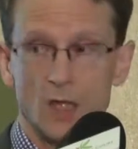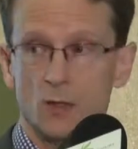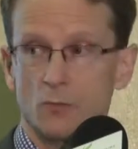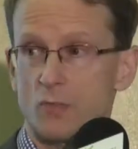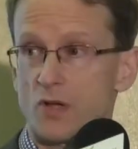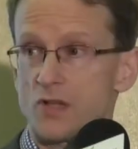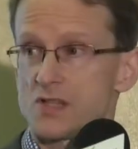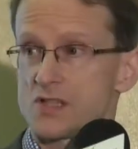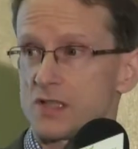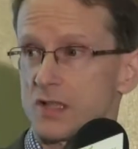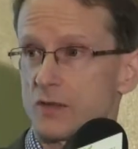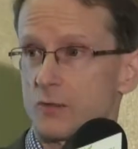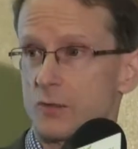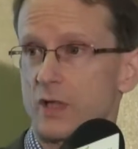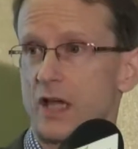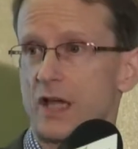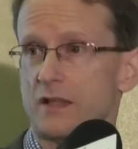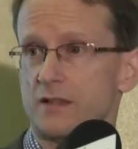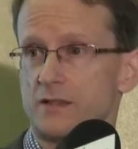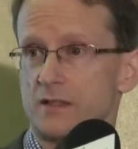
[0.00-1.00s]
Mostly
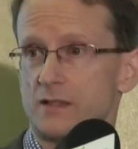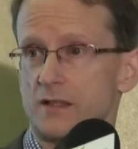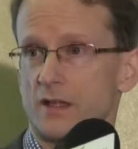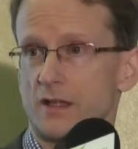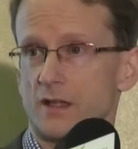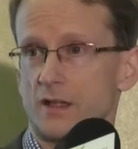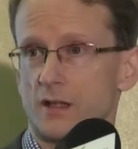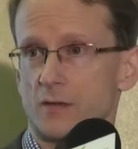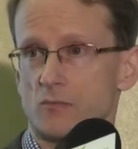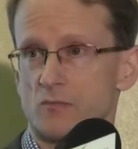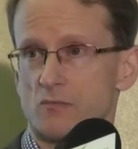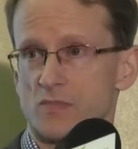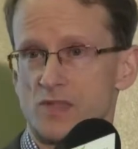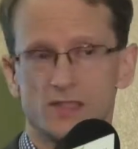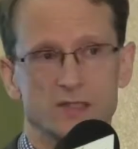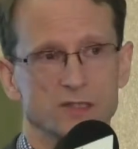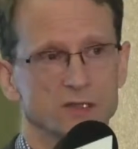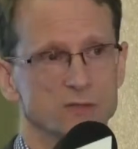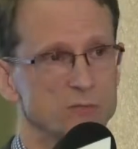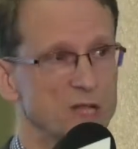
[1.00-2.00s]
we had still